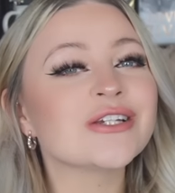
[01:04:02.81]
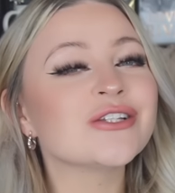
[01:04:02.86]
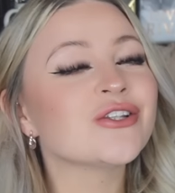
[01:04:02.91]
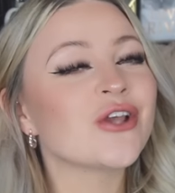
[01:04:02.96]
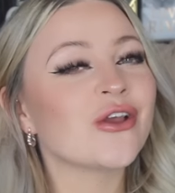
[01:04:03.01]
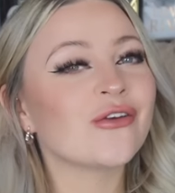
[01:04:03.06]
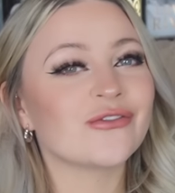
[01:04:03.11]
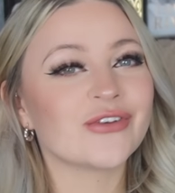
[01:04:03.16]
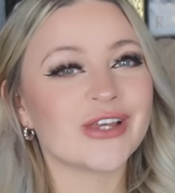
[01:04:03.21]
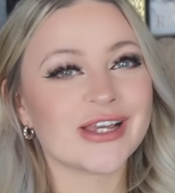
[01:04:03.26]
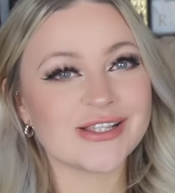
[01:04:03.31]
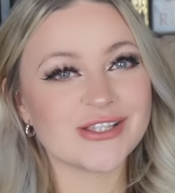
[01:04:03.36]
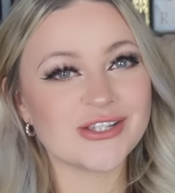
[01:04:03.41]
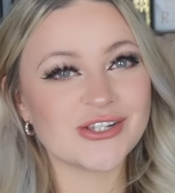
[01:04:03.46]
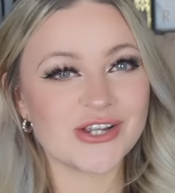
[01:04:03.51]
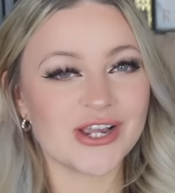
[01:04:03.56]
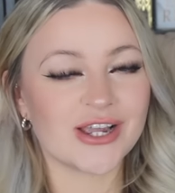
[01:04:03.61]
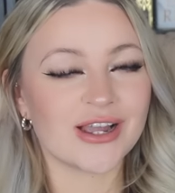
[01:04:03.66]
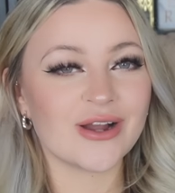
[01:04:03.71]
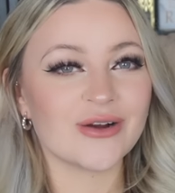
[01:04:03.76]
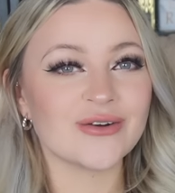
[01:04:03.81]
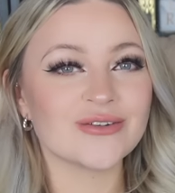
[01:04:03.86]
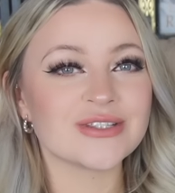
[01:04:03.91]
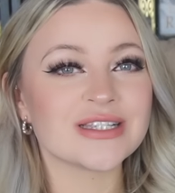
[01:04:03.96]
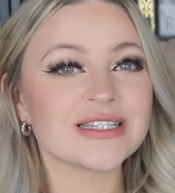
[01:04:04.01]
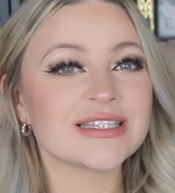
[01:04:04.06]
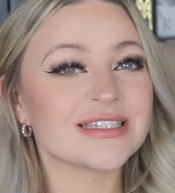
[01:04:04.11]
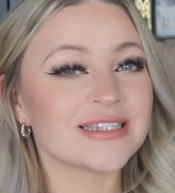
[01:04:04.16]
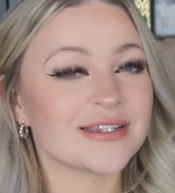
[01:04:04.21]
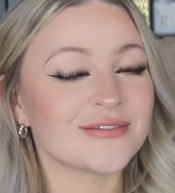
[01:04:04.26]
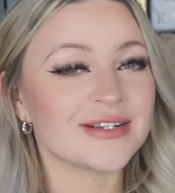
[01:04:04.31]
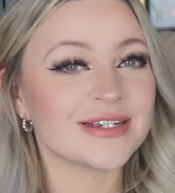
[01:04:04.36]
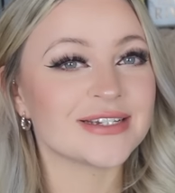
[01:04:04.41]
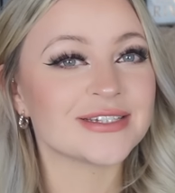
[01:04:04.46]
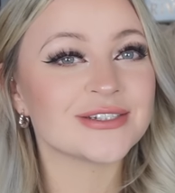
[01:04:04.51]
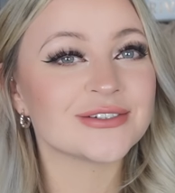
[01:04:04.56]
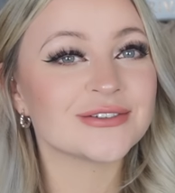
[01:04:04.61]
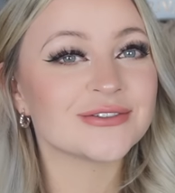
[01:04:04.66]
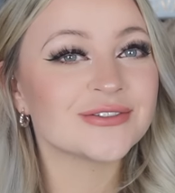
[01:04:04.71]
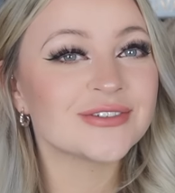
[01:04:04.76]
Don't forget to check out
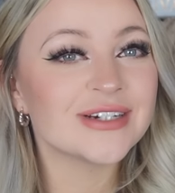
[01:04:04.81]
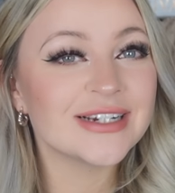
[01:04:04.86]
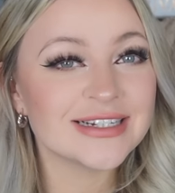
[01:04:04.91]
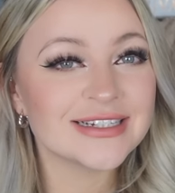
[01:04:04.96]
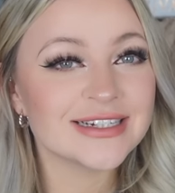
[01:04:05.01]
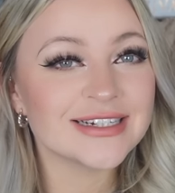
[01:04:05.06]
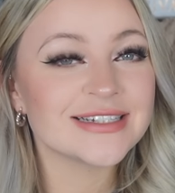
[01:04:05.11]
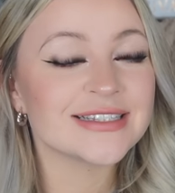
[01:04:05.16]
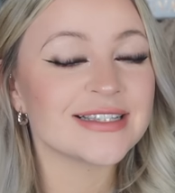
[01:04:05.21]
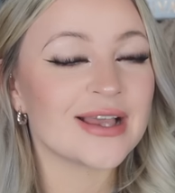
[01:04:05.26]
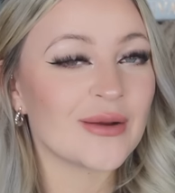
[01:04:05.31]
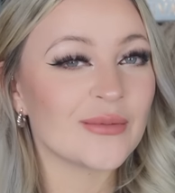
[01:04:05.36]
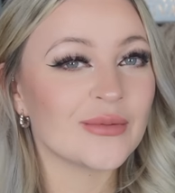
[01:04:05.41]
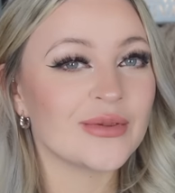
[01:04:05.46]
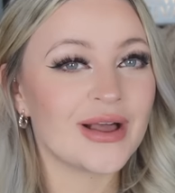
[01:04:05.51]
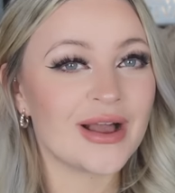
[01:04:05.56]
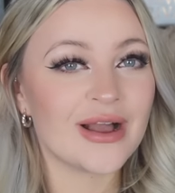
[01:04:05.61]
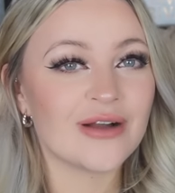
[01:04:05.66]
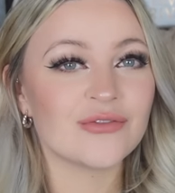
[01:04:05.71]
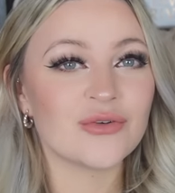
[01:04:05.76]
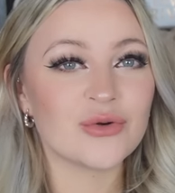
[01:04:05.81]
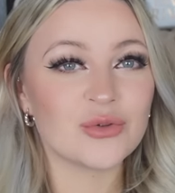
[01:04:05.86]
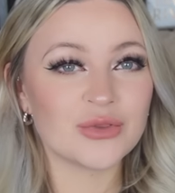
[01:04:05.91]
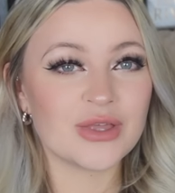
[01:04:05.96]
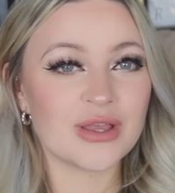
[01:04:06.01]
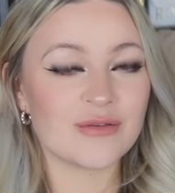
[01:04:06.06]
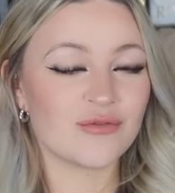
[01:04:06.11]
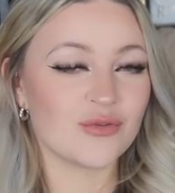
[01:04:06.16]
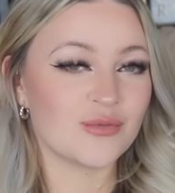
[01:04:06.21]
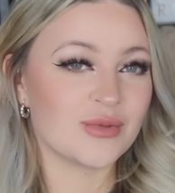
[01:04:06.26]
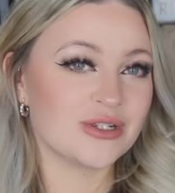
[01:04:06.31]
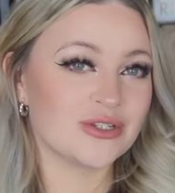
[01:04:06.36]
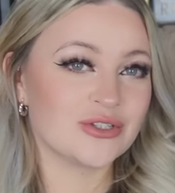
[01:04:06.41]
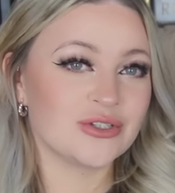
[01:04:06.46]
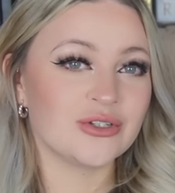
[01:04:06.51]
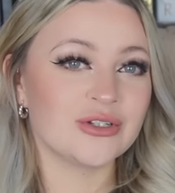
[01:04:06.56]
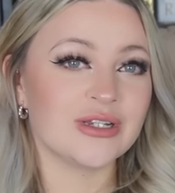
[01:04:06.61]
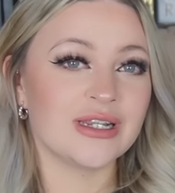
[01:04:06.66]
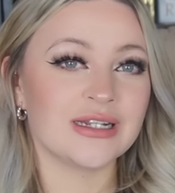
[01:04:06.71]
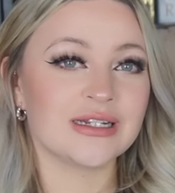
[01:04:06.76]
Serious Readers. I will have all the information
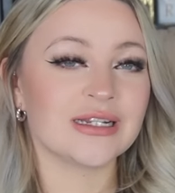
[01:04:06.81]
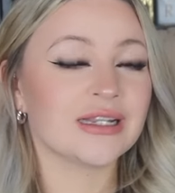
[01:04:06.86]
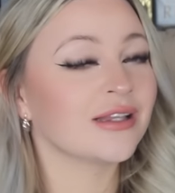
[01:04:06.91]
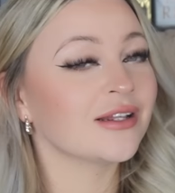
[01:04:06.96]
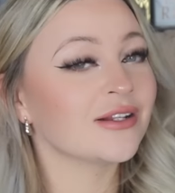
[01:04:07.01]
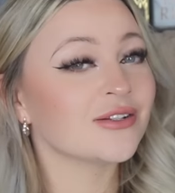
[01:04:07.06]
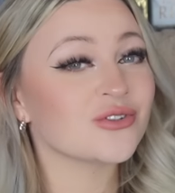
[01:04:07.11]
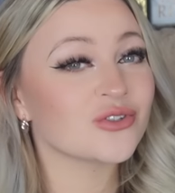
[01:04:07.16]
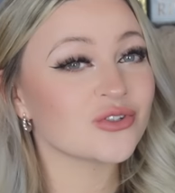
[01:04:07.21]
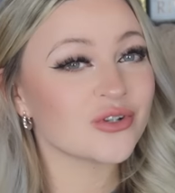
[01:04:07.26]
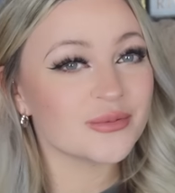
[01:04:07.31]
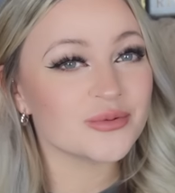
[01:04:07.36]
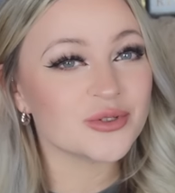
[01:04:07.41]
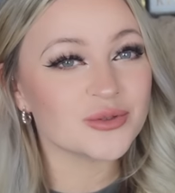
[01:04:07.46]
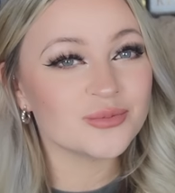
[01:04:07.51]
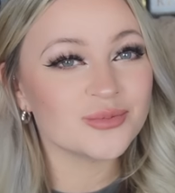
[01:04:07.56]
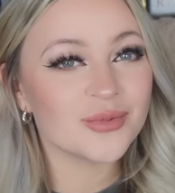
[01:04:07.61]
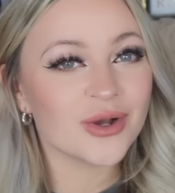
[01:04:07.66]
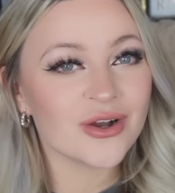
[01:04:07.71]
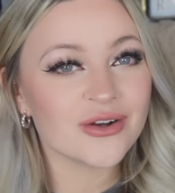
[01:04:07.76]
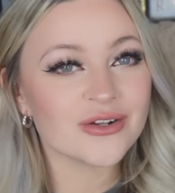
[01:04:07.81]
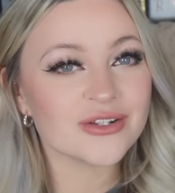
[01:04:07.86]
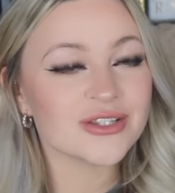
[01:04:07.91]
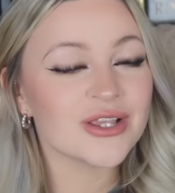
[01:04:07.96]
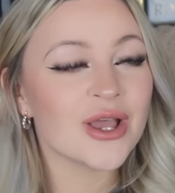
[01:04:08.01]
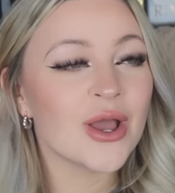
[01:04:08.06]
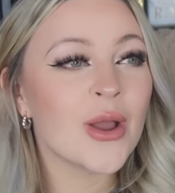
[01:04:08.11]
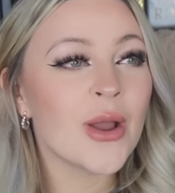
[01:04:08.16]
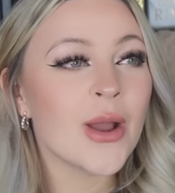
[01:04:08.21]
you need in the description box.